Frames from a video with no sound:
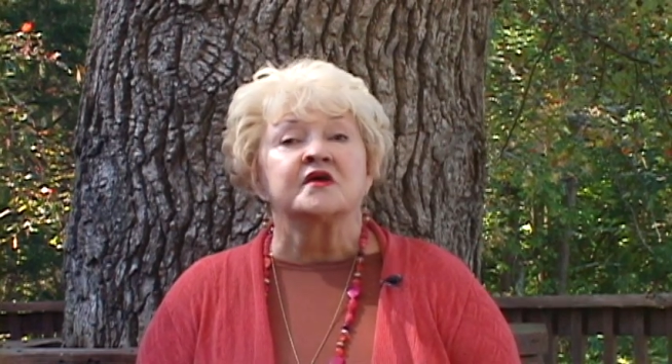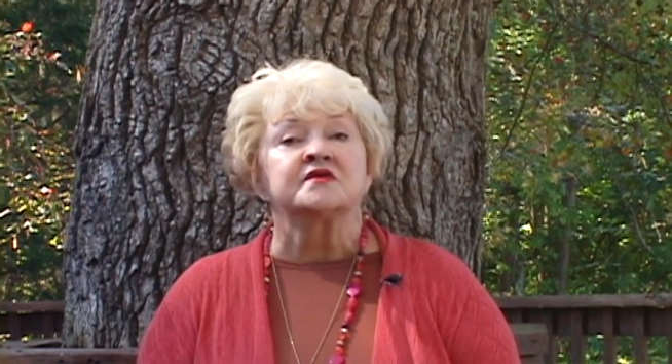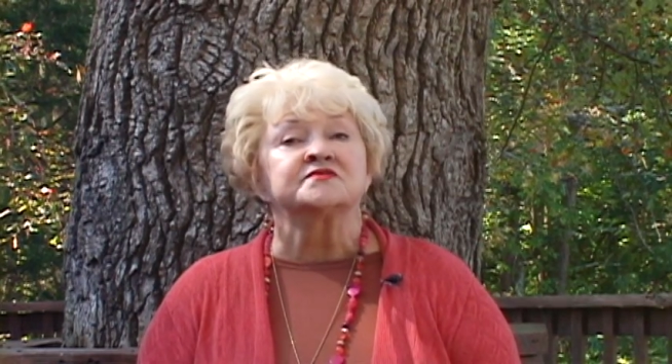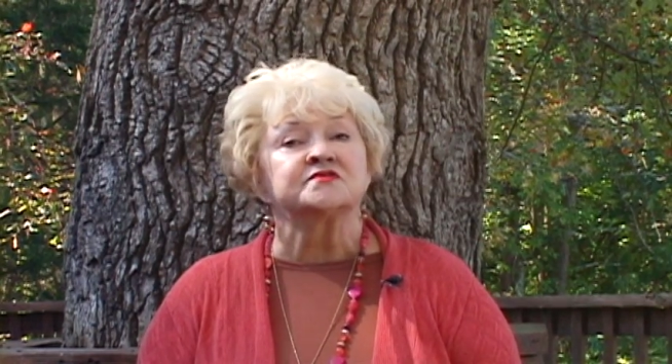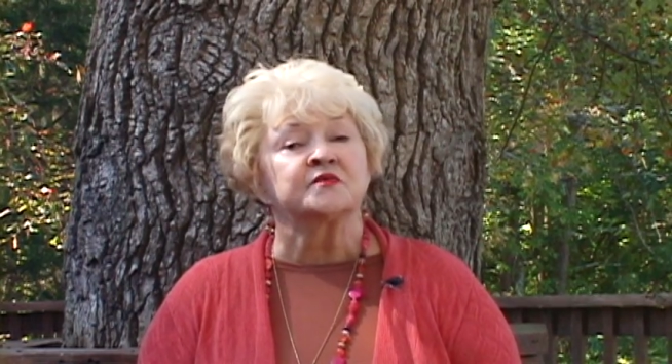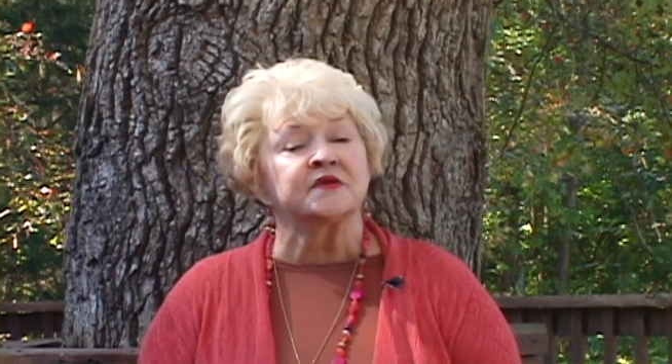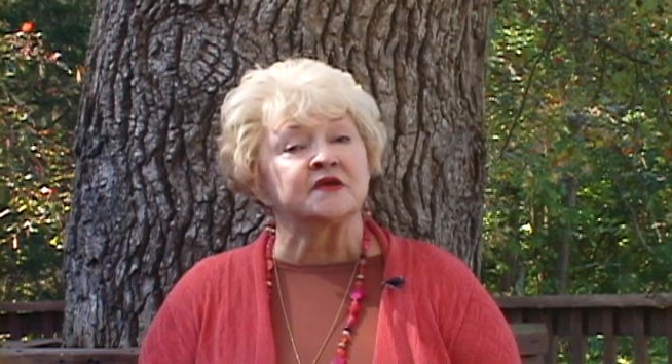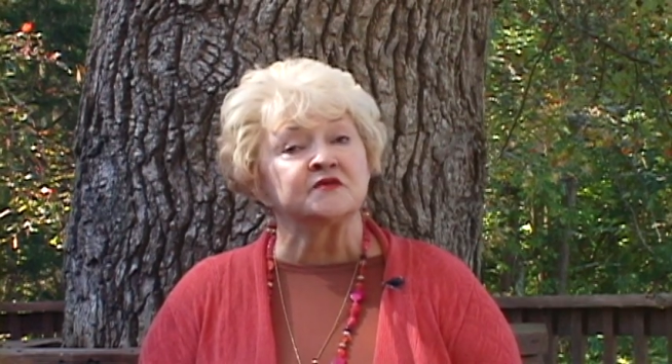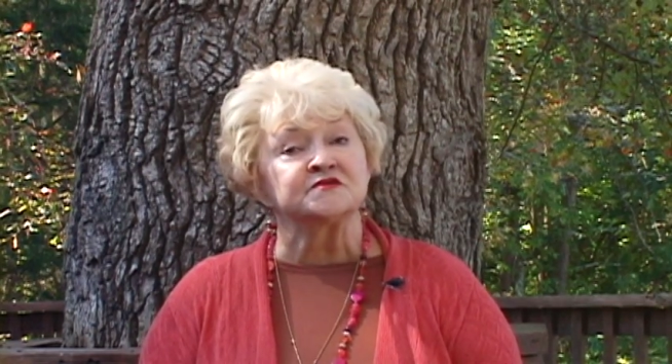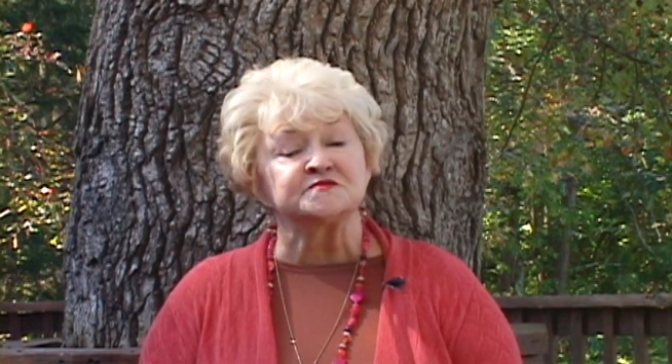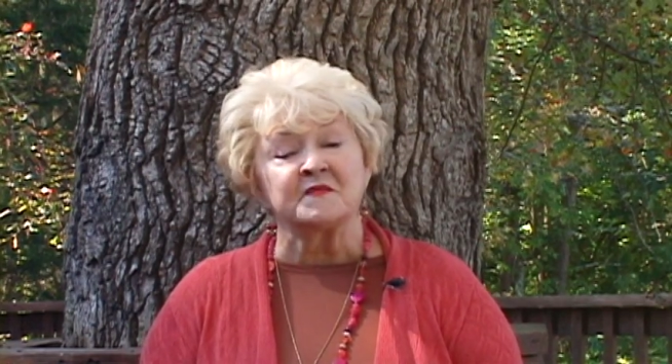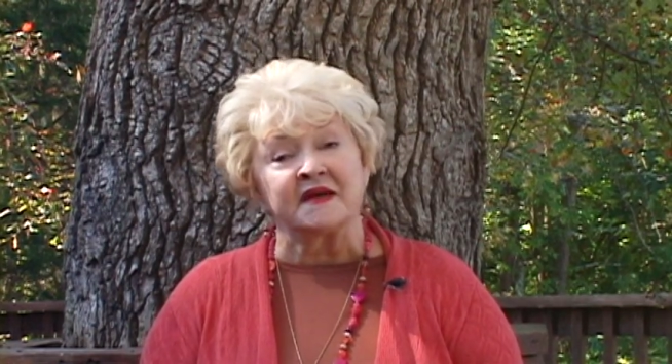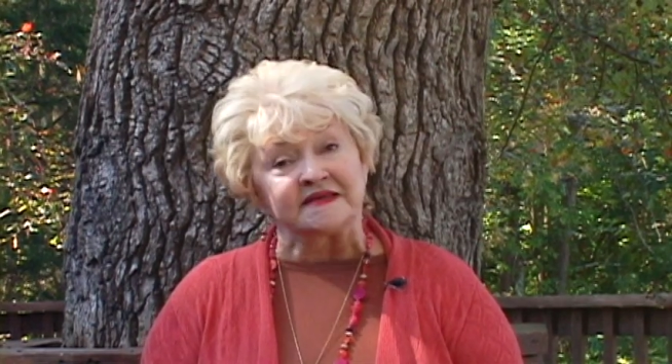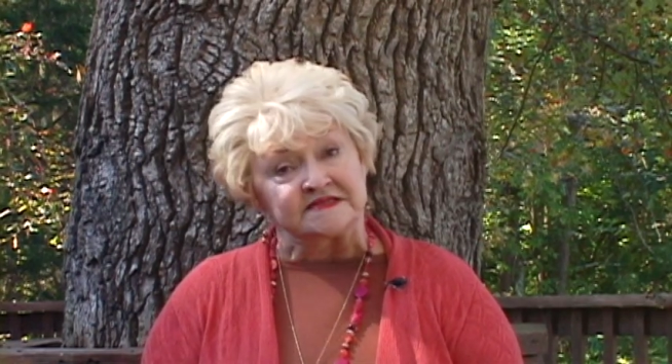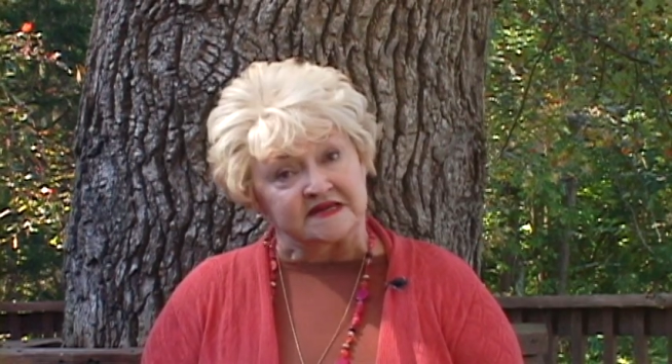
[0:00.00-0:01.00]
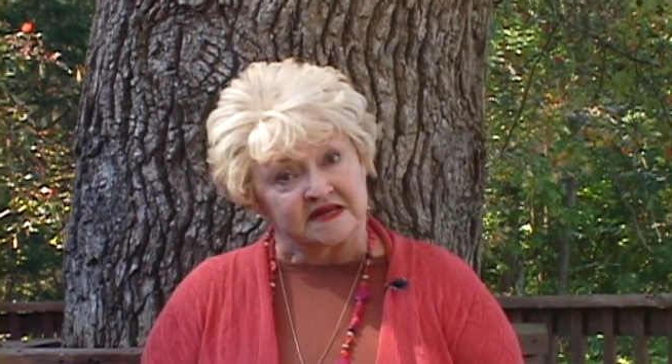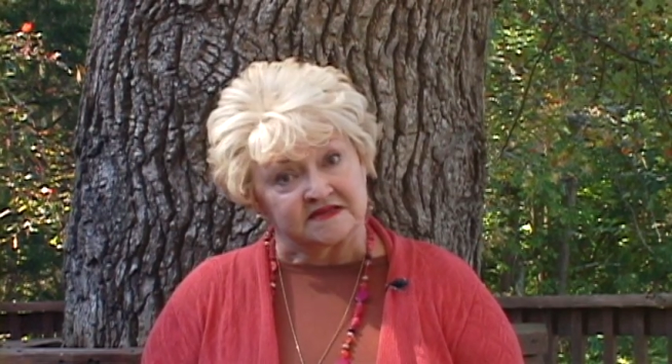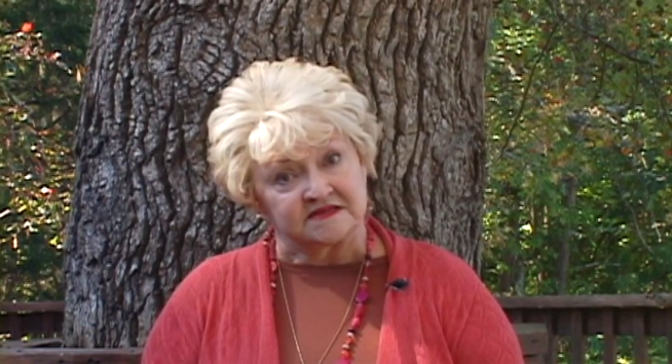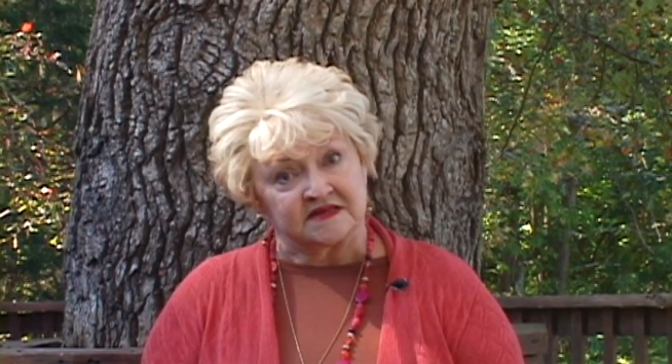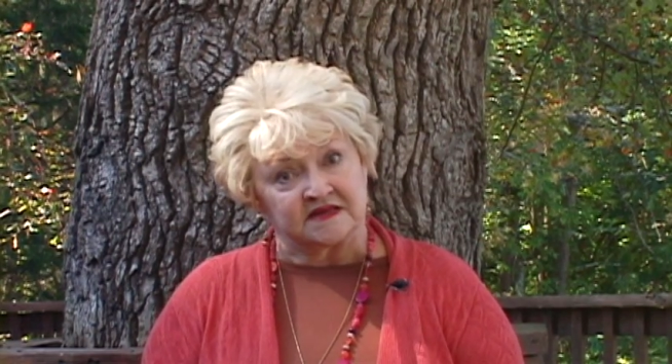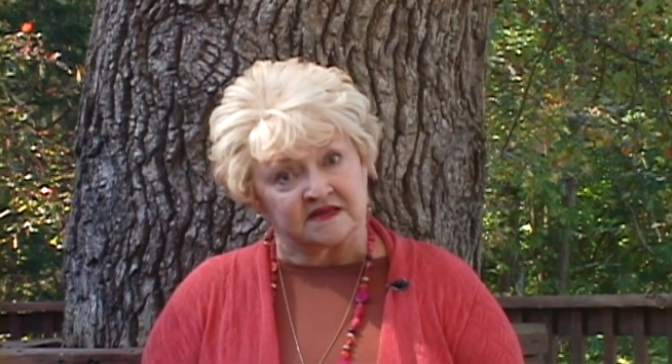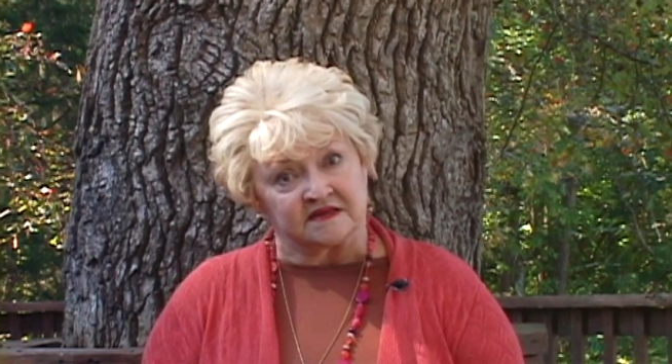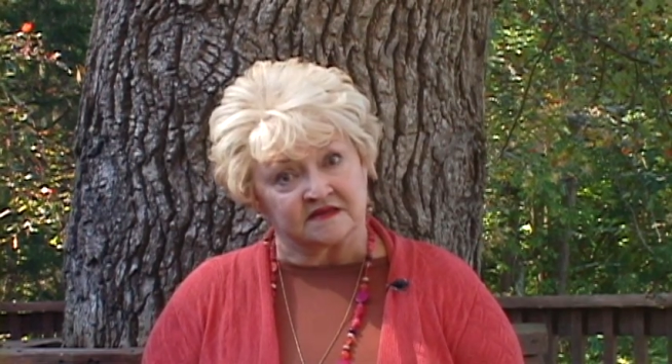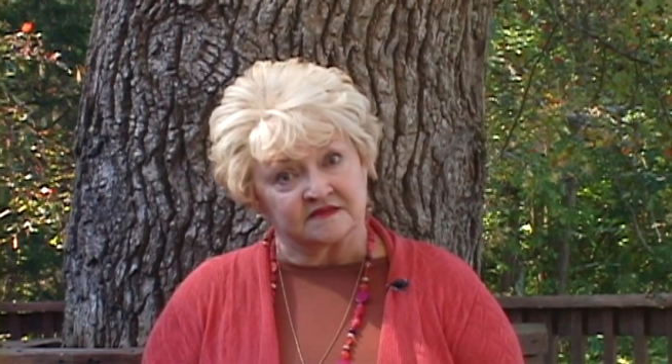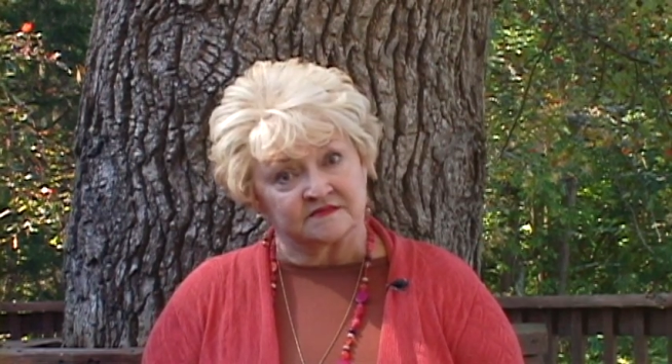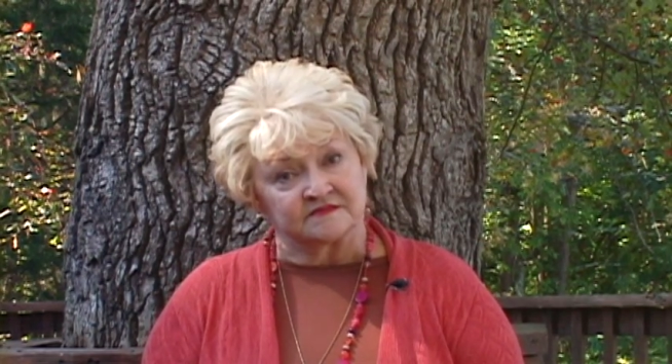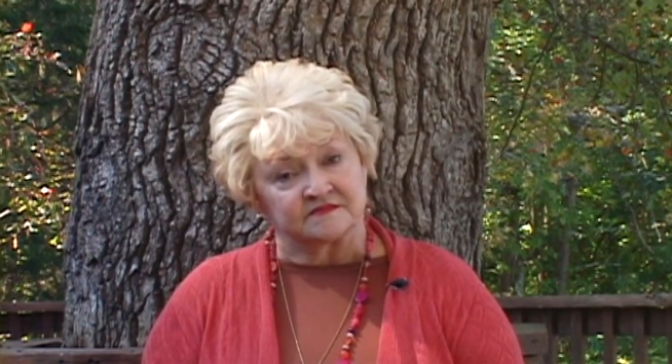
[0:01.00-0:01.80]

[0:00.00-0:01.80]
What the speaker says: So here's my technique.